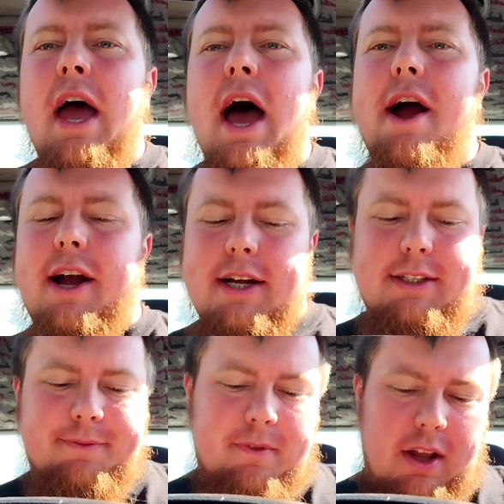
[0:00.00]
Alright
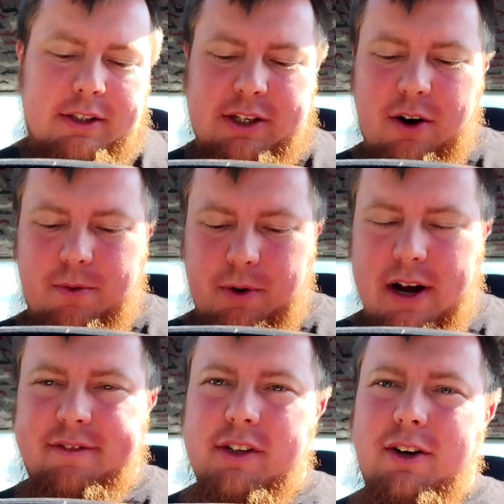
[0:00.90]
guys, so we're
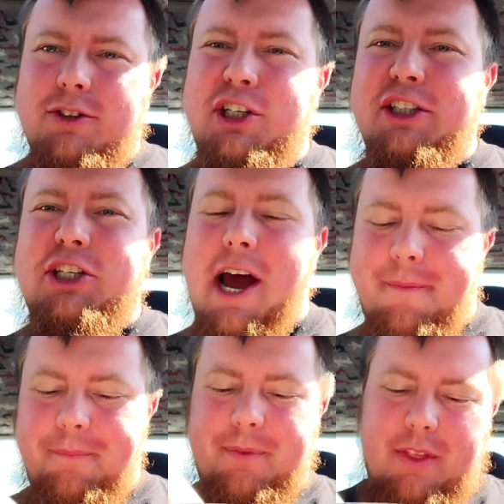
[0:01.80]
gonna have a little chit chat
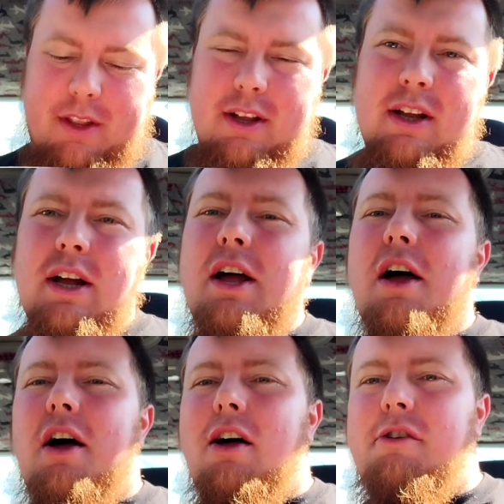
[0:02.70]

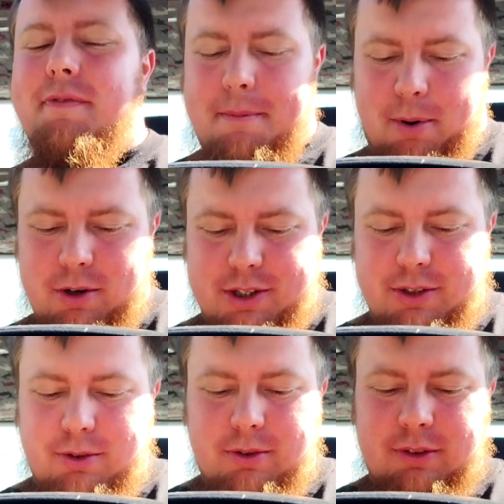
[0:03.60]
of my
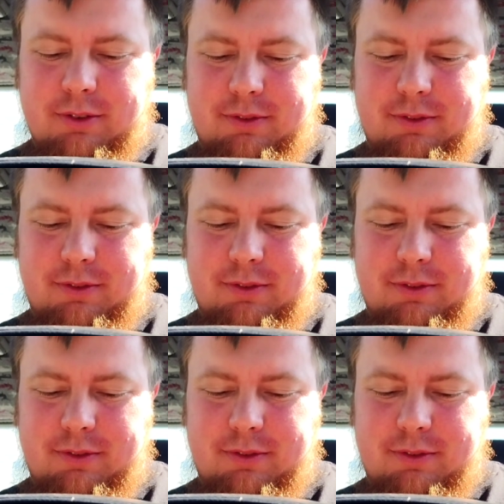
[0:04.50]
personal